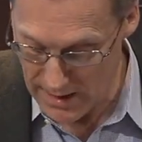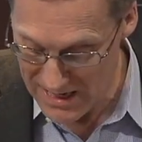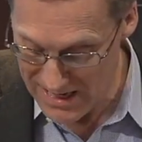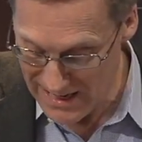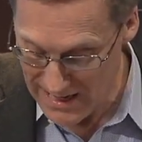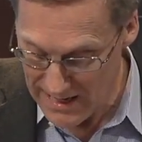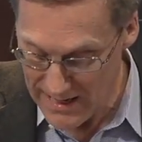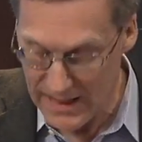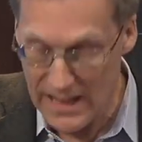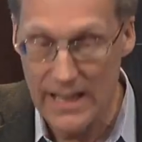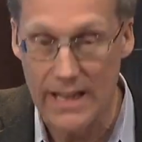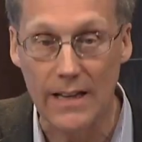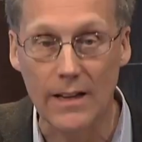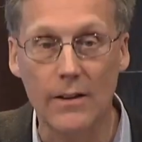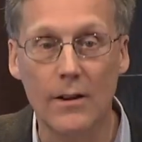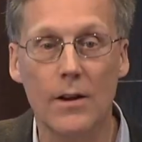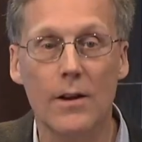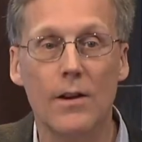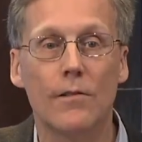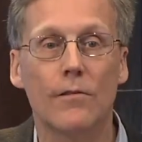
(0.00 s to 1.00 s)
And yet I
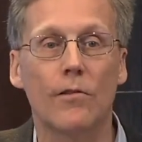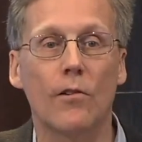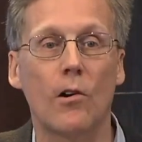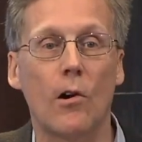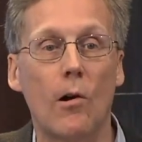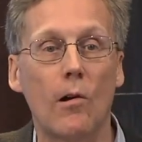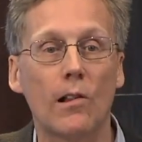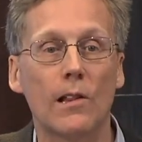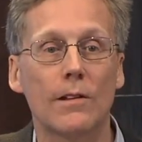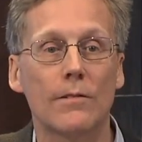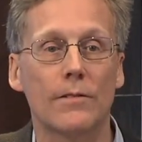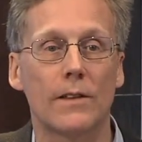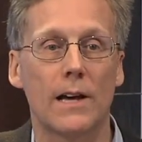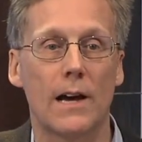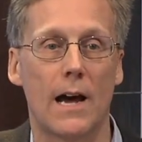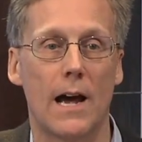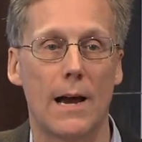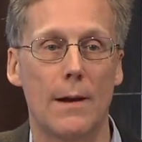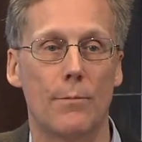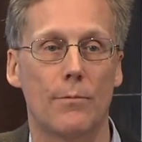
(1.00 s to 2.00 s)
think for all of the
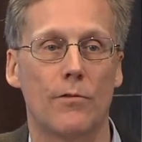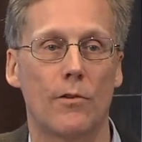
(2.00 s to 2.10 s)
hype,